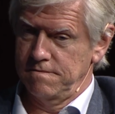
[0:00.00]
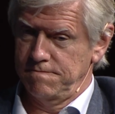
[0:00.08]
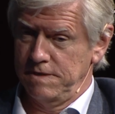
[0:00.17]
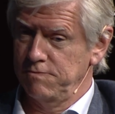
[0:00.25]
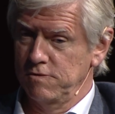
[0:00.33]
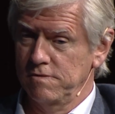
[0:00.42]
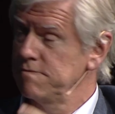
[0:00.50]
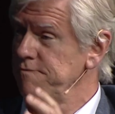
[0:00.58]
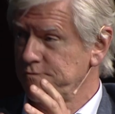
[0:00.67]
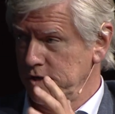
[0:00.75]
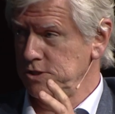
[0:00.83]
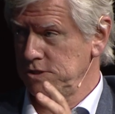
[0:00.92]
people
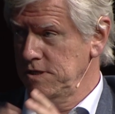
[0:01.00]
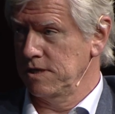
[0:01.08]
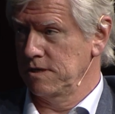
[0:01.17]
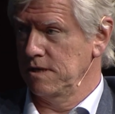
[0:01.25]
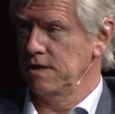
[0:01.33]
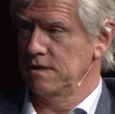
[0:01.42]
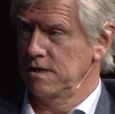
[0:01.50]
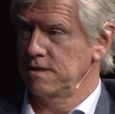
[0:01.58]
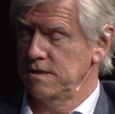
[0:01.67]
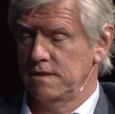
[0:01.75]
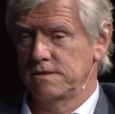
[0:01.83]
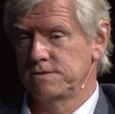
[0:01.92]
fresh
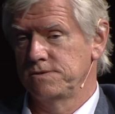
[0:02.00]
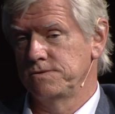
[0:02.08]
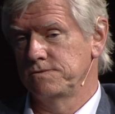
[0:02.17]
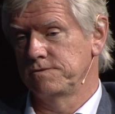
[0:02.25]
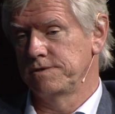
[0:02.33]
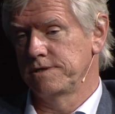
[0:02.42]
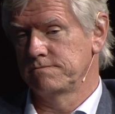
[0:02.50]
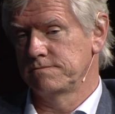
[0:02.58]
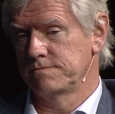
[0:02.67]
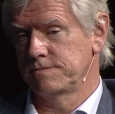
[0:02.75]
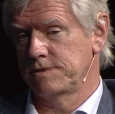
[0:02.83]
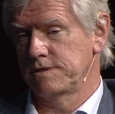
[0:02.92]
and to
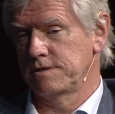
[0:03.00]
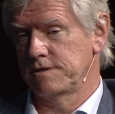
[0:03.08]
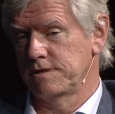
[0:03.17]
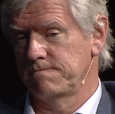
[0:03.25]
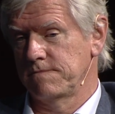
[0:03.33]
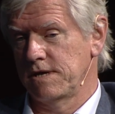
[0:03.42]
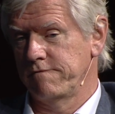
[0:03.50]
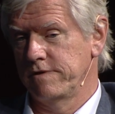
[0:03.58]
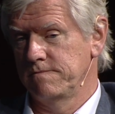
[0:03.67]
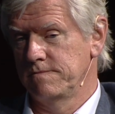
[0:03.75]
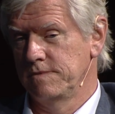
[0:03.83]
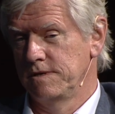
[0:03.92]
have
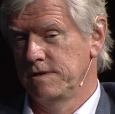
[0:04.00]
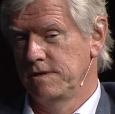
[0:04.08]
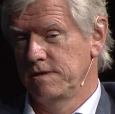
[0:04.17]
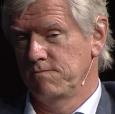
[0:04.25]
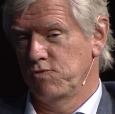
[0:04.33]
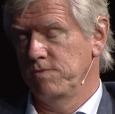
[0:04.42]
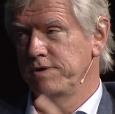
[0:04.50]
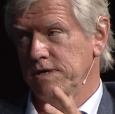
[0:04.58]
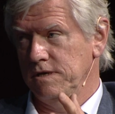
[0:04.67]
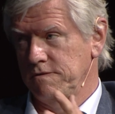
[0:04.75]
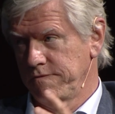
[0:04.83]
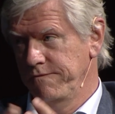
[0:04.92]
them
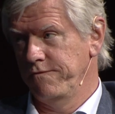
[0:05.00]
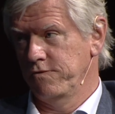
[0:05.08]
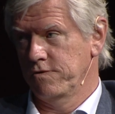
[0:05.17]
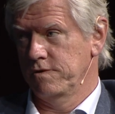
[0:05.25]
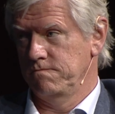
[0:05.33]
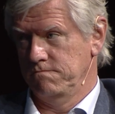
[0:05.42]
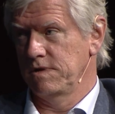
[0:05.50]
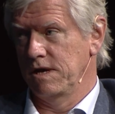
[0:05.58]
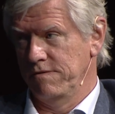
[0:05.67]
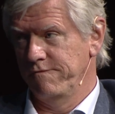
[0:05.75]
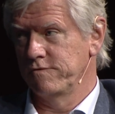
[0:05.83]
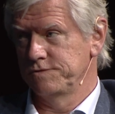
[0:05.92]
prepared for
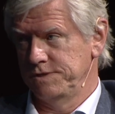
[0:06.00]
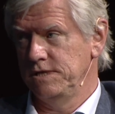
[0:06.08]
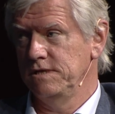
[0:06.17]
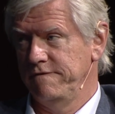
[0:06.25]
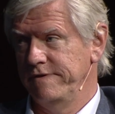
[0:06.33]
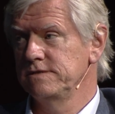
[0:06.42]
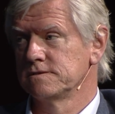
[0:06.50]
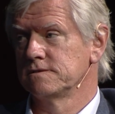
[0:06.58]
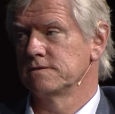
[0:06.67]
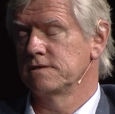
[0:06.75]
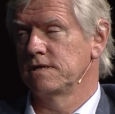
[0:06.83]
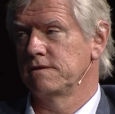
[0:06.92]
unforeseen events.
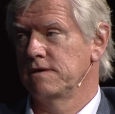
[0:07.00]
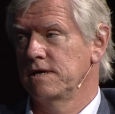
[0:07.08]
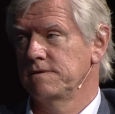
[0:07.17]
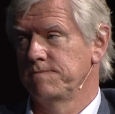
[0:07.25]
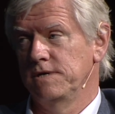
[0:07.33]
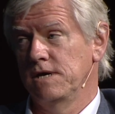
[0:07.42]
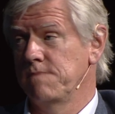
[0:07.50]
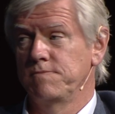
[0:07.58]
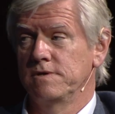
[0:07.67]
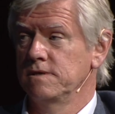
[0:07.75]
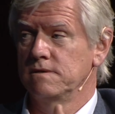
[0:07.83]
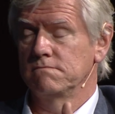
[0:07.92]
And that may
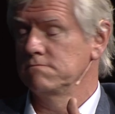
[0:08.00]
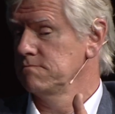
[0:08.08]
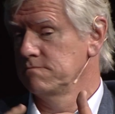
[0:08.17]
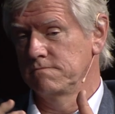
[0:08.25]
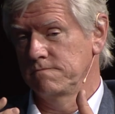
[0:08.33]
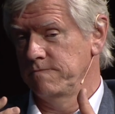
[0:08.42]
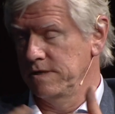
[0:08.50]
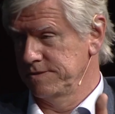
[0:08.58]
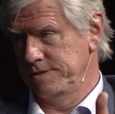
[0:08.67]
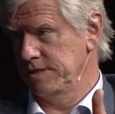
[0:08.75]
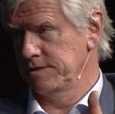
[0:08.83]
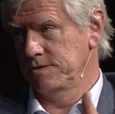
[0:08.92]
happen in the
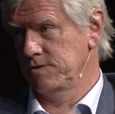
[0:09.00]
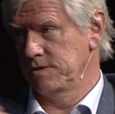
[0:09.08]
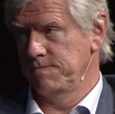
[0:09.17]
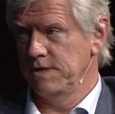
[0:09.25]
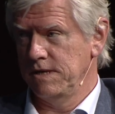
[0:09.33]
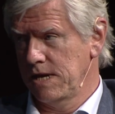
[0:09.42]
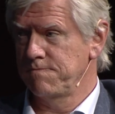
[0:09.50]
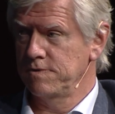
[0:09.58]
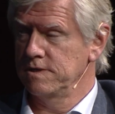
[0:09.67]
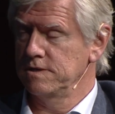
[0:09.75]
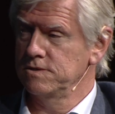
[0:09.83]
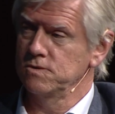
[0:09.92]
health sector, it may
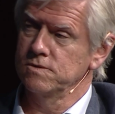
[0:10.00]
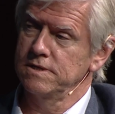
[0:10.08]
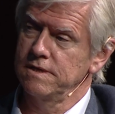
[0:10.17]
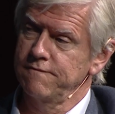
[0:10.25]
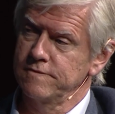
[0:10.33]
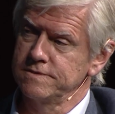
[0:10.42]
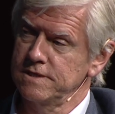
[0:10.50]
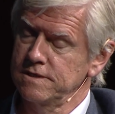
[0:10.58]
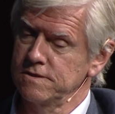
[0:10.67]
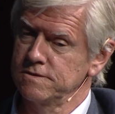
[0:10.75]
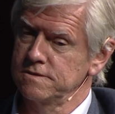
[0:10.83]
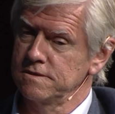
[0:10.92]
happen in totally different
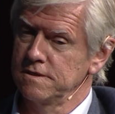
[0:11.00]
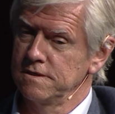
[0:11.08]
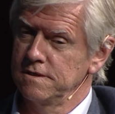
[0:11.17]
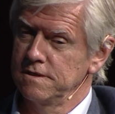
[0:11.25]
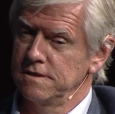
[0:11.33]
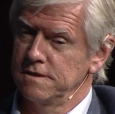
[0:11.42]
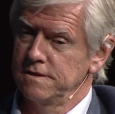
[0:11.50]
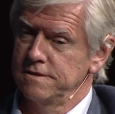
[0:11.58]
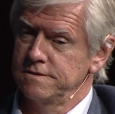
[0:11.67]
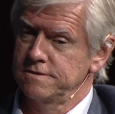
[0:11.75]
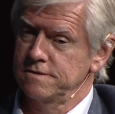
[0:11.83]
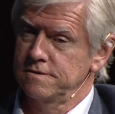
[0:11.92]
sectors.
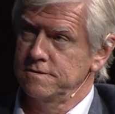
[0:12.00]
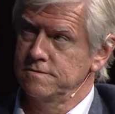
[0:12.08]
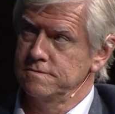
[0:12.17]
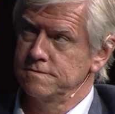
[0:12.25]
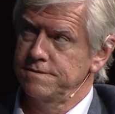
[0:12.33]
So